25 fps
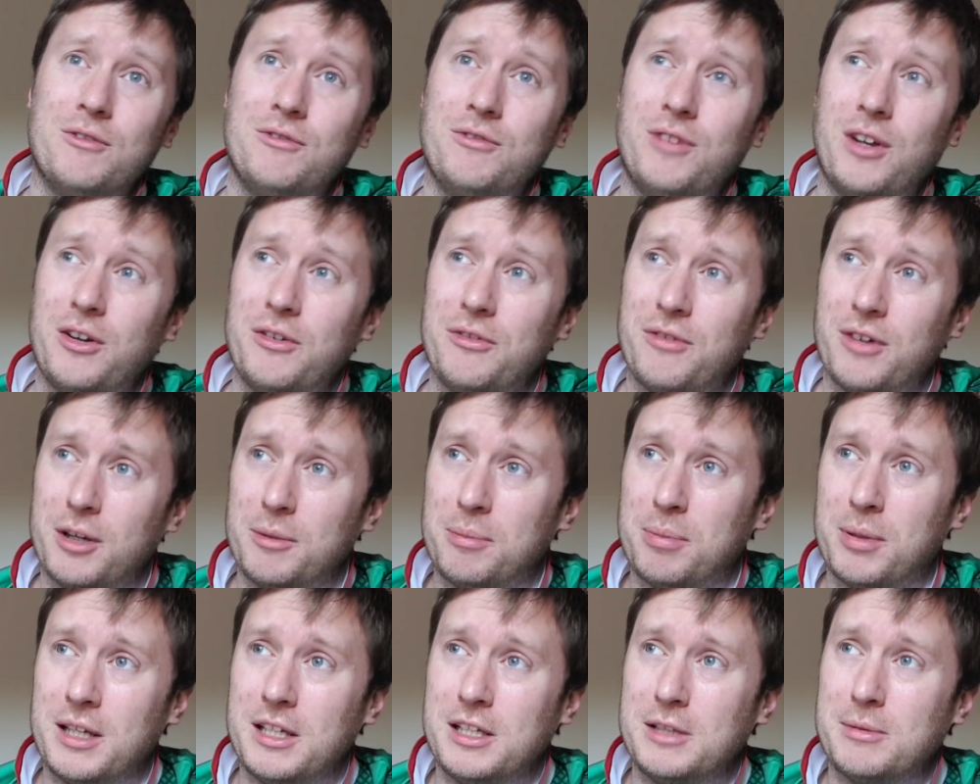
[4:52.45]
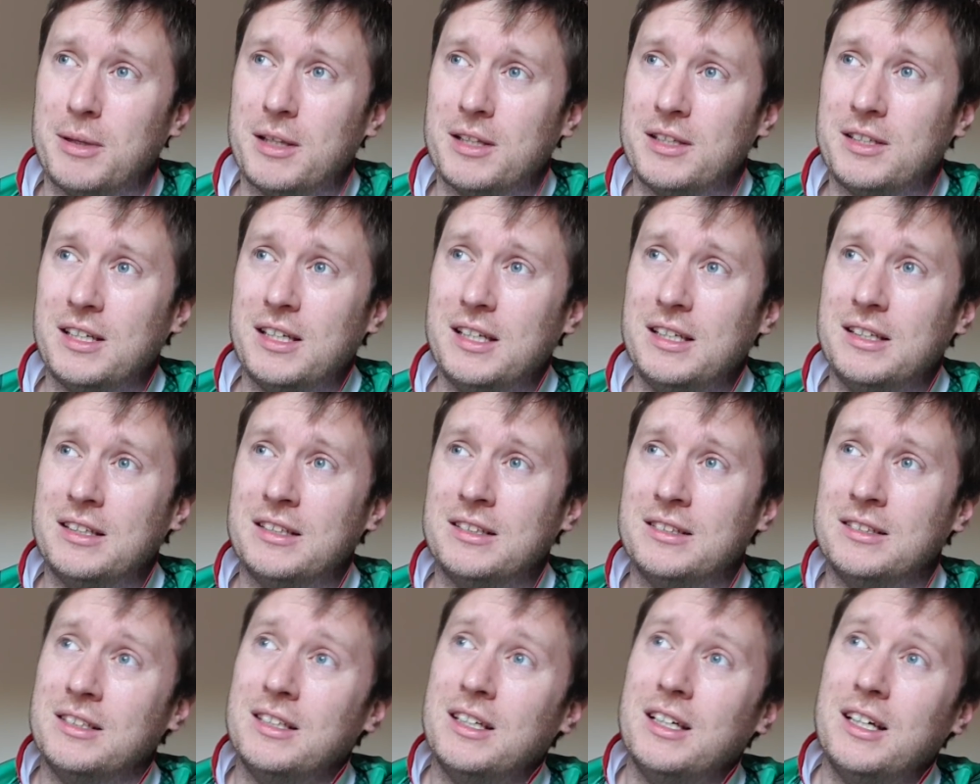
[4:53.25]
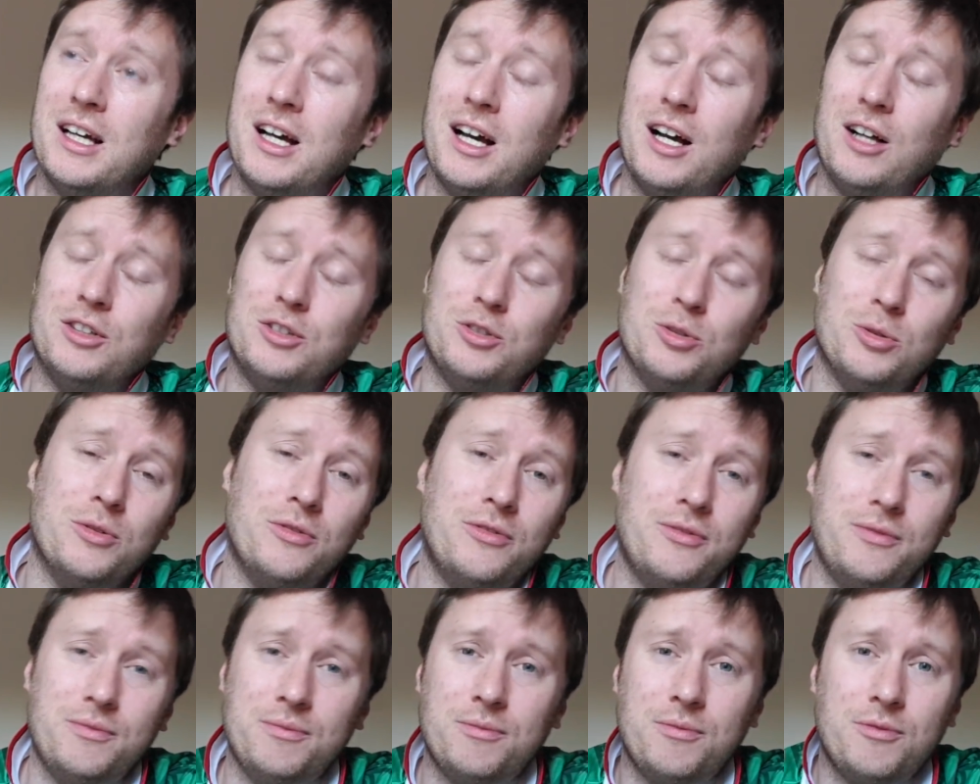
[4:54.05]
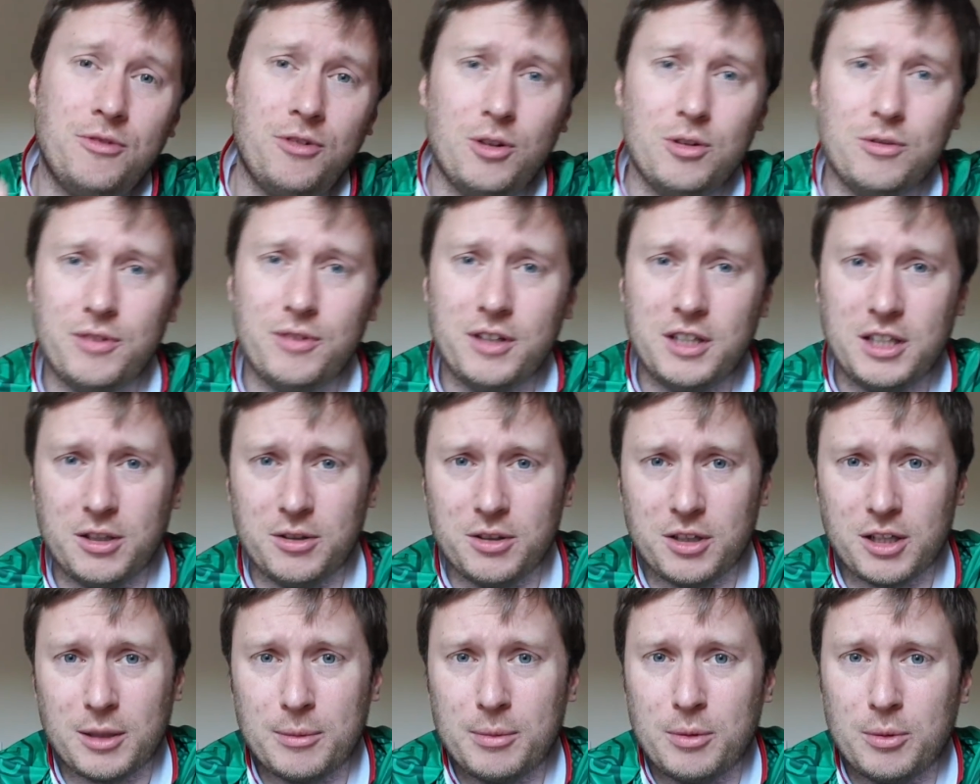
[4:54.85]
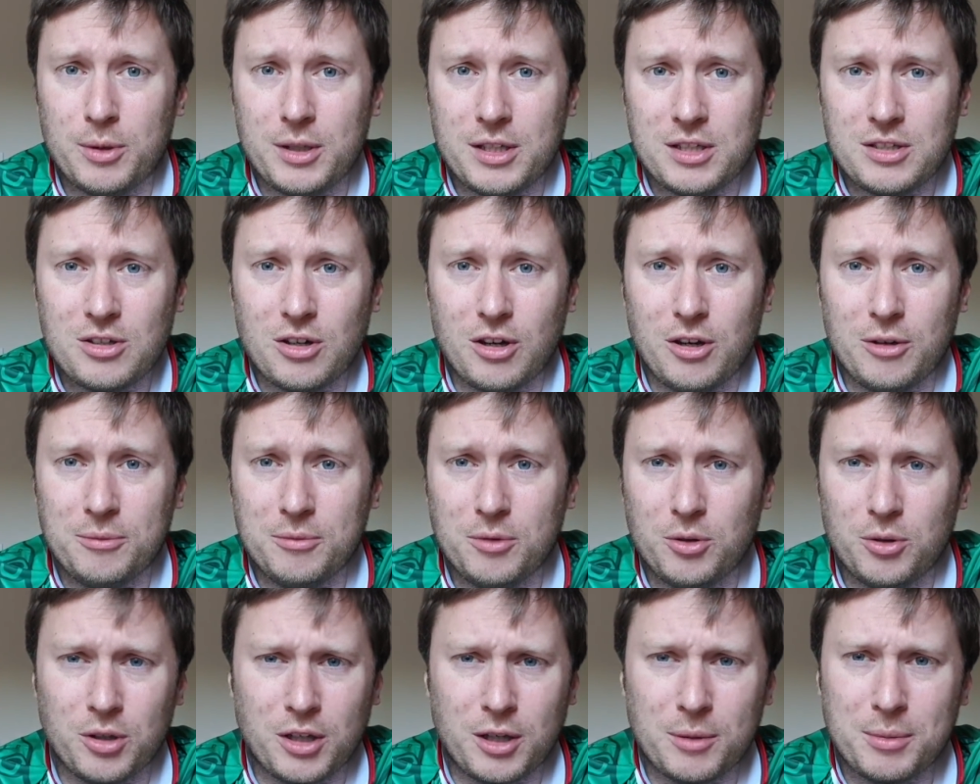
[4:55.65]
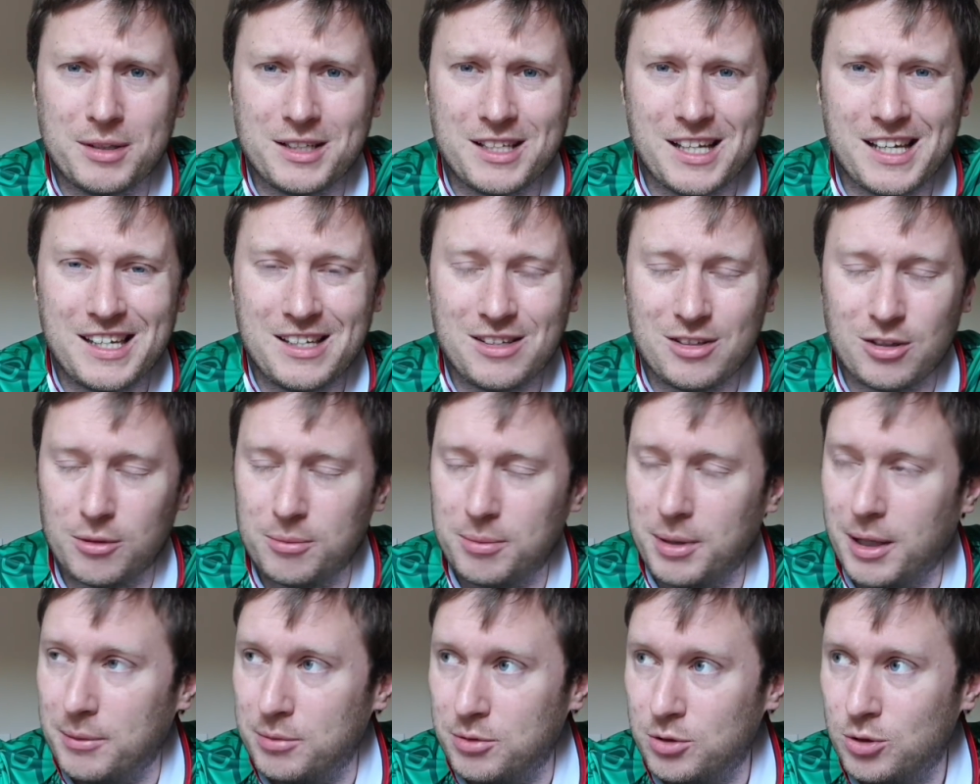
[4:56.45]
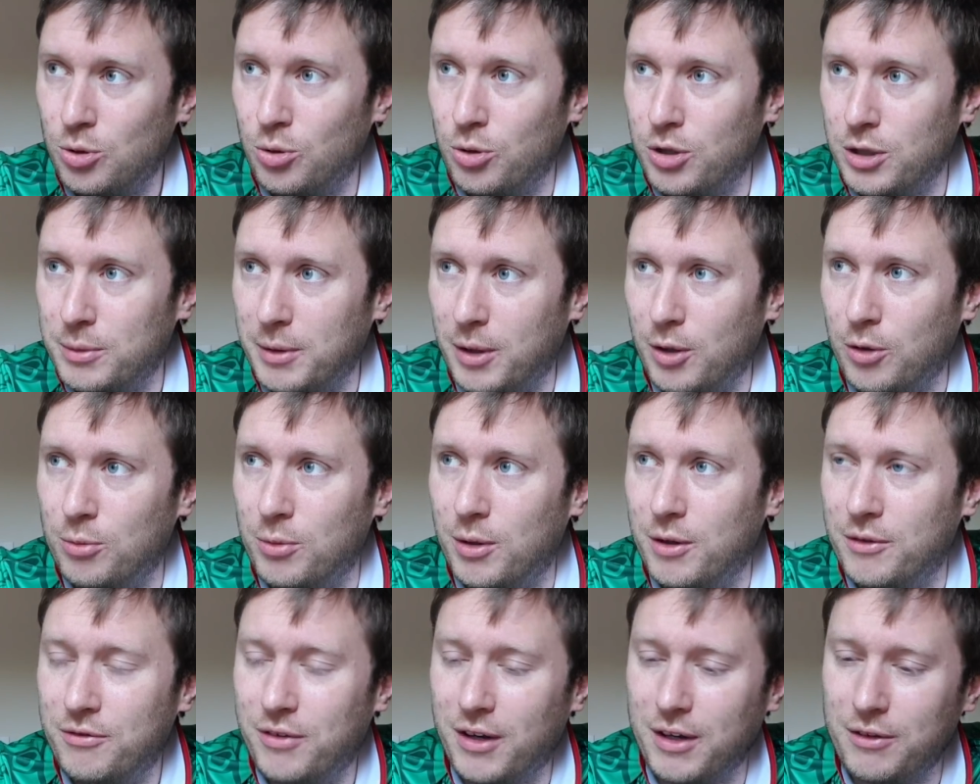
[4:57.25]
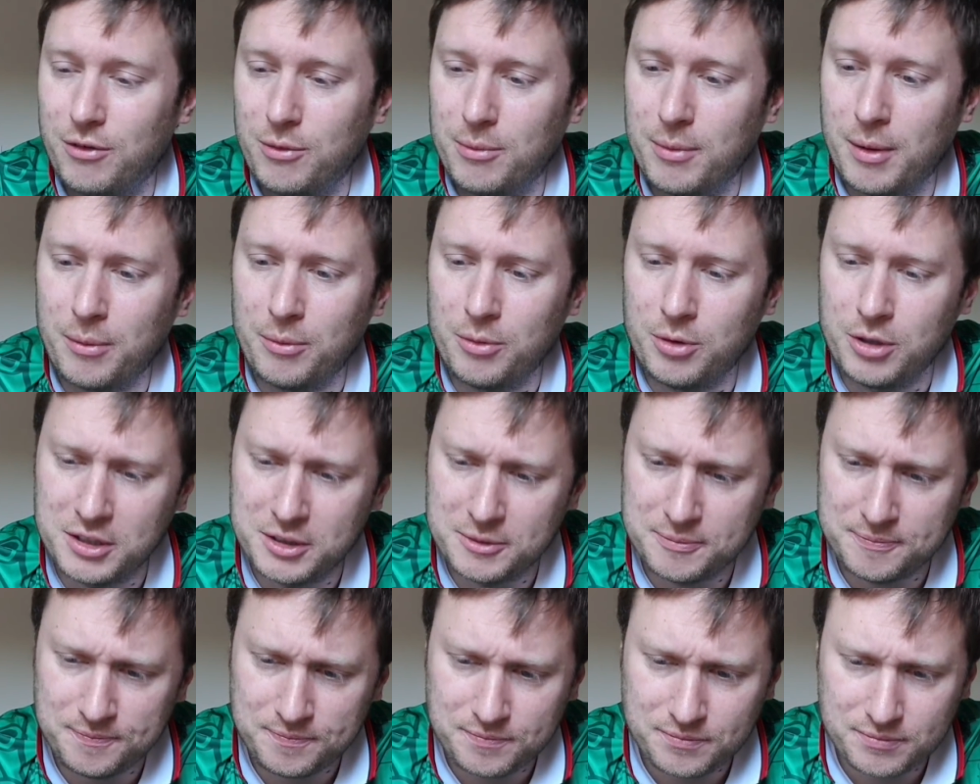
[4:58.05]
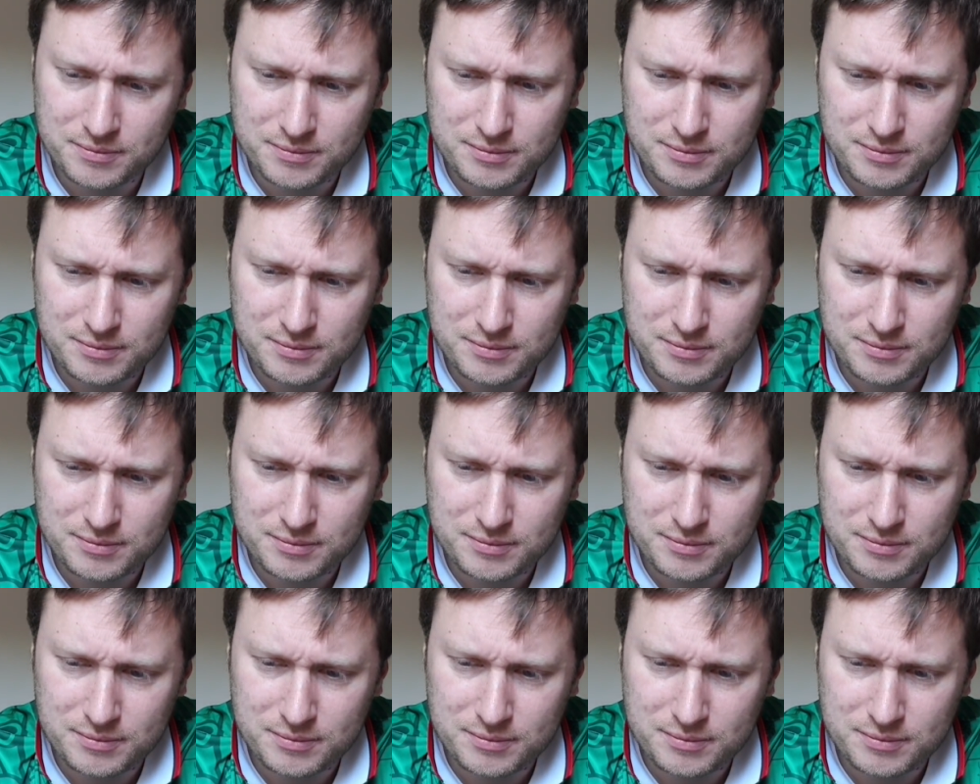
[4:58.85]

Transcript: Very, very pleased about the season. I'll do a full video in a couple of weeks' time, or a couple of days' time perhaps, talking about all my favourite memories